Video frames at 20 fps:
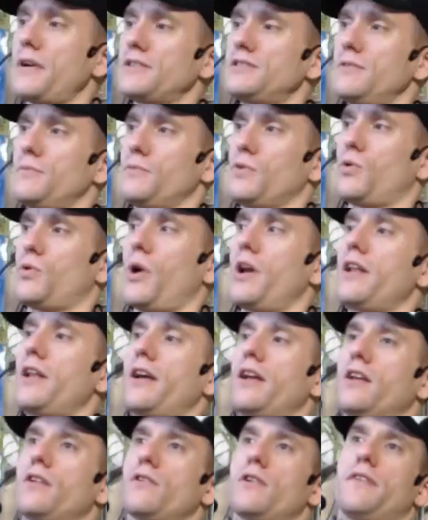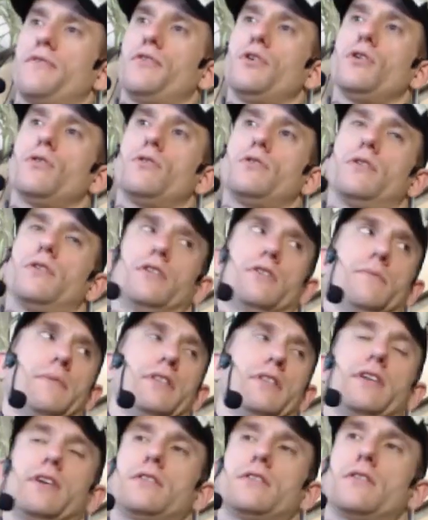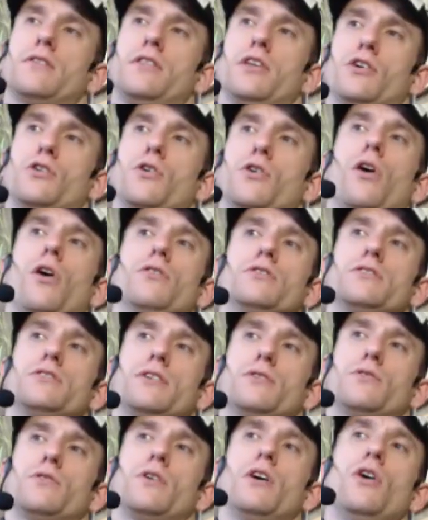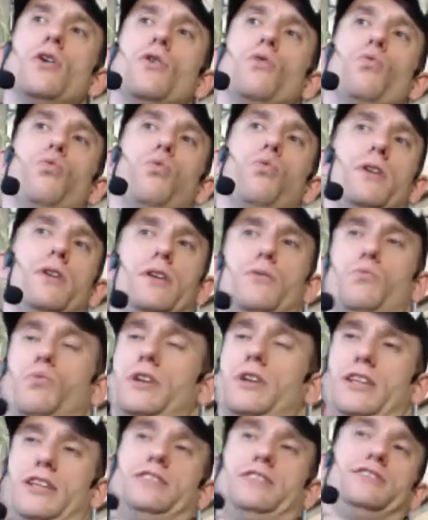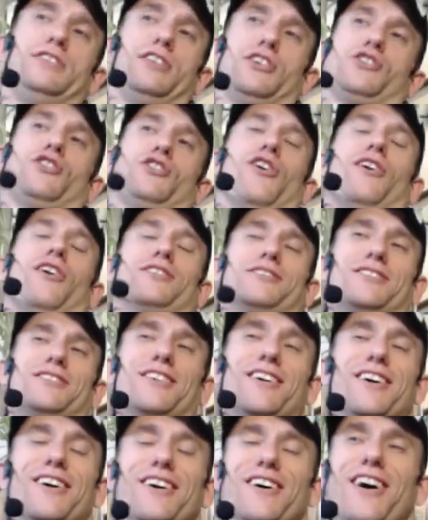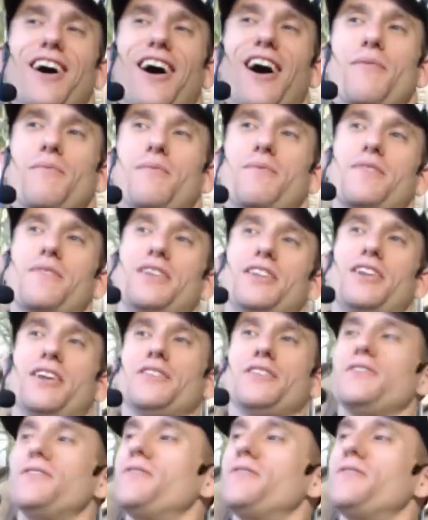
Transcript: actually quite ignorant if you can go into a little bit like the occult. Like, what, what is the occult? Um, well, occult you know, just